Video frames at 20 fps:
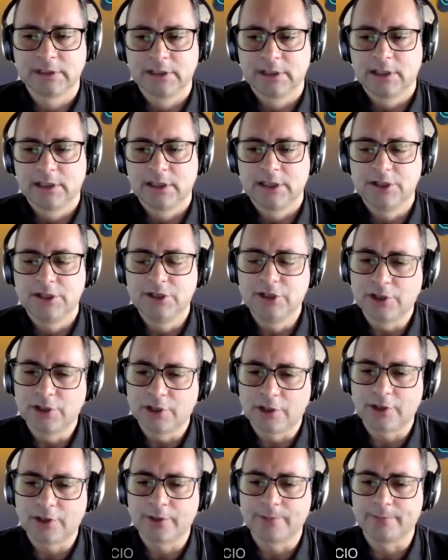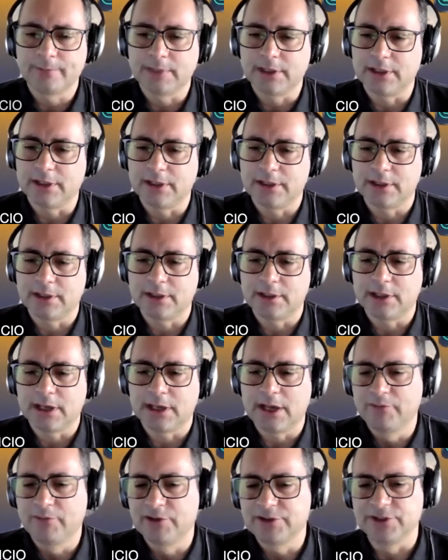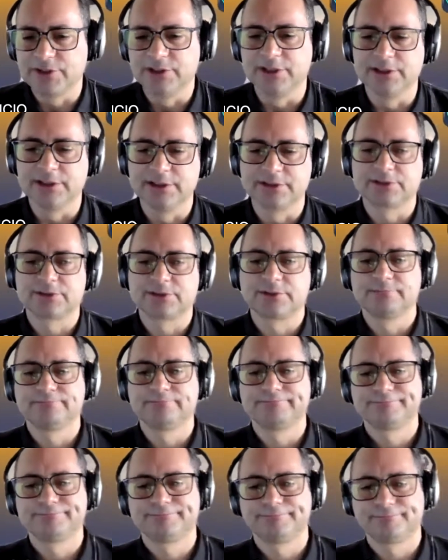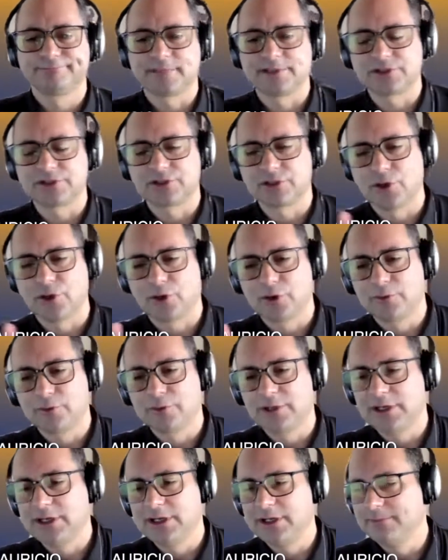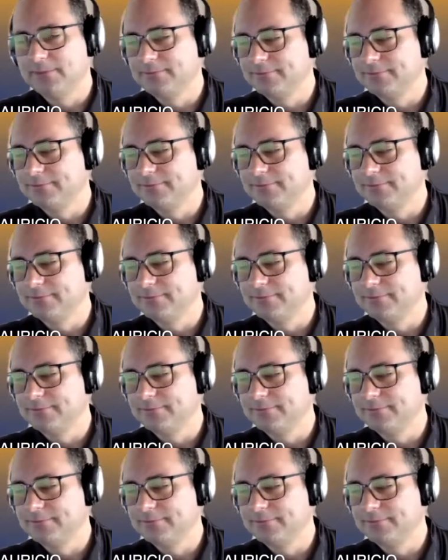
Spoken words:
here, everything is slowly,